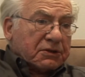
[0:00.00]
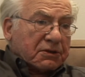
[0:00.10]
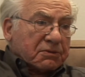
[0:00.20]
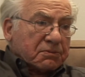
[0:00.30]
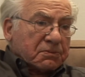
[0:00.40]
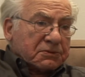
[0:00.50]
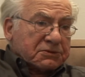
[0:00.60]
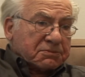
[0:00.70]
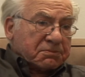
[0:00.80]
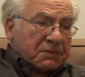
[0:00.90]
there
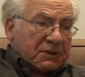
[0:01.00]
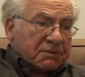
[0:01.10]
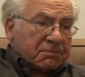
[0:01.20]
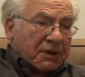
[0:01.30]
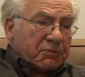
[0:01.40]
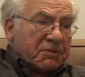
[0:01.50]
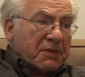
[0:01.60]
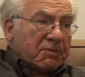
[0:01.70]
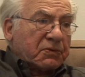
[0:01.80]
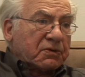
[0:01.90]
was been I
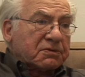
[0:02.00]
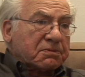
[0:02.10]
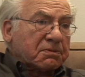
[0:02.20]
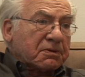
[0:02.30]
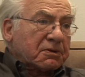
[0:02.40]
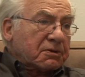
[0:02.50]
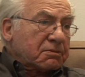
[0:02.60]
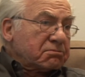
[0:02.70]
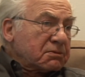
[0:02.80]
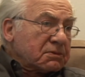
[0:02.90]
remember
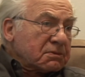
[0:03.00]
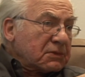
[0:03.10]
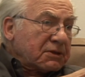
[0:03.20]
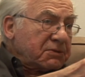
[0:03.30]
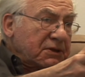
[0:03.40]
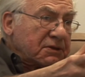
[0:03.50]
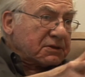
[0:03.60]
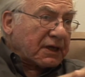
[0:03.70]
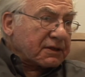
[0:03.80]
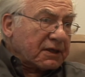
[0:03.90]
um, maybe a
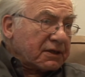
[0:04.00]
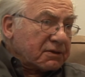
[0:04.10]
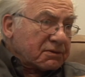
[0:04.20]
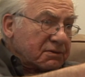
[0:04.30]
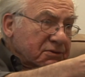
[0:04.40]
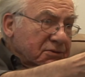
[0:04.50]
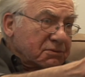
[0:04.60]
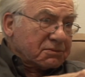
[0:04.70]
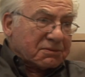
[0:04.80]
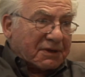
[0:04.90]
decade or two
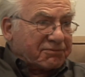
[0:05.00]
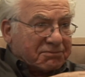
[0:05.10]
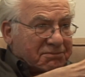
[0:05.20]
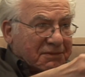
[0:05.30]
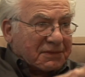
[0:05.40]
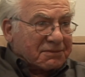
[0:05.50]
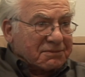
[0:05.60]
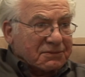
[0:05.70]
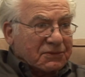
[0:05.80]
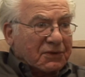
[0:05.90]

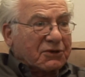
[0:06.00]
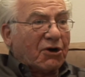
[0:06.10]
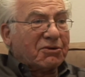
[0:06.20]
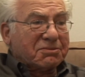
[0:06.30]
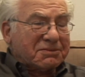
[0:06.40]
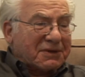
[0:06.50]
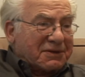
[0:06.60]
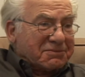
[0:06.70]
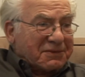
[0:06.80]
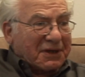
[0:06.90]
ago.
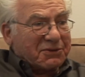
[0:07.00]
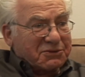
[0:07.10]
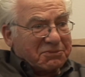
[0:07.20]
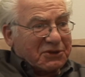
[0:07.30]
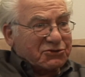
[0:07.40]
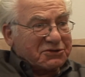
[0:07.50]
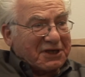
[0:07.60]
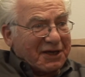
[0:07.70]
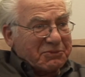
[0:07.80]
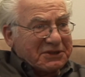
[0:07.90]
I only measure
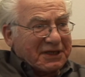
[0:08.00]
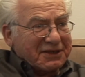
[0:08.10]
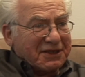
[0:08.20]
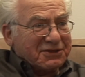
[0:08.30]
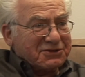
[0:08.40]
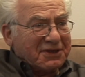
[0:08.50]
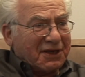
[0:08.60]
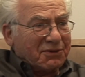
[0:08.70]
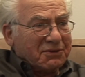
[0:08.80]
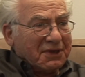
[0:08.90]
time in decades
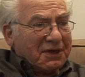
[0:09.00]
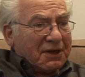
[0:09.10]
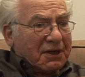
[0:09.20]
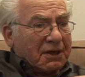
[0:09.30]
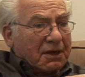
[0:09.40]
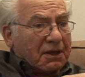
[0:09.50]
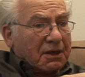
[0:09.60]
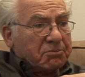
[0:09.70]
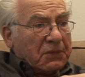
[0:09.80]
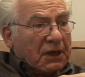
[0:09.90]
now.
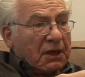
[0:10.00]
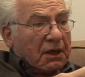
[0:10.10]
Um,